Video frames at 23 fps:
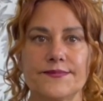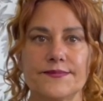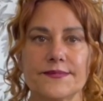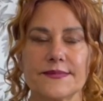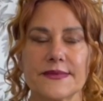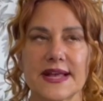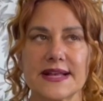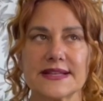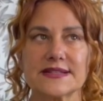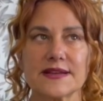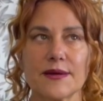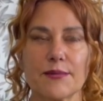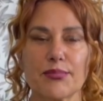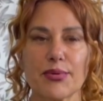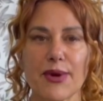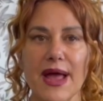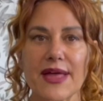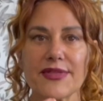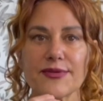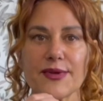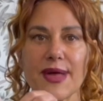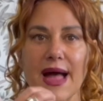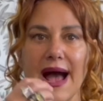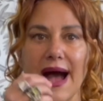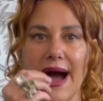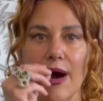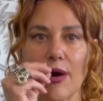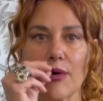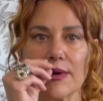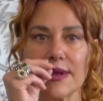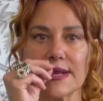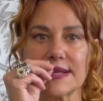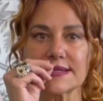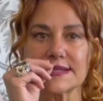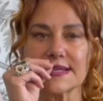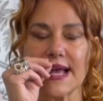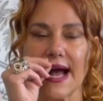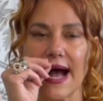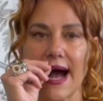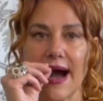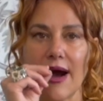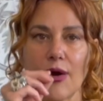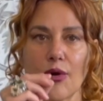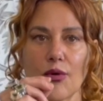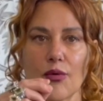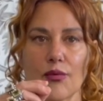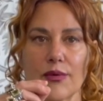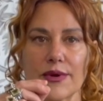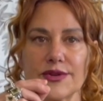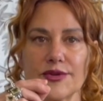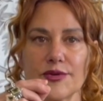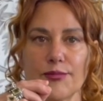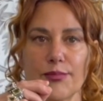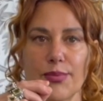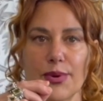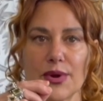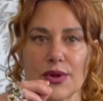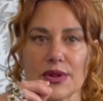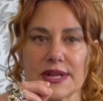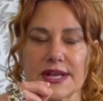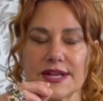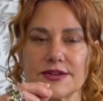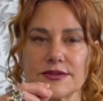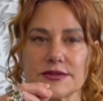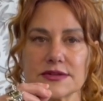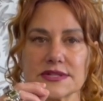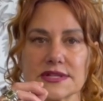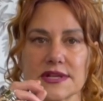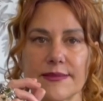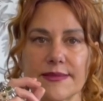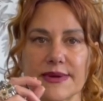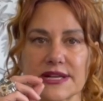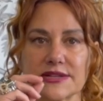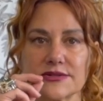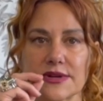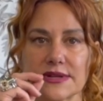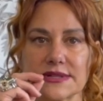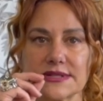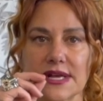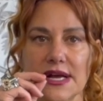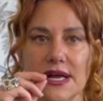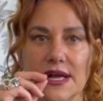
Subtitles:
it's a breath out. It's out when you pull in your stomach. So it's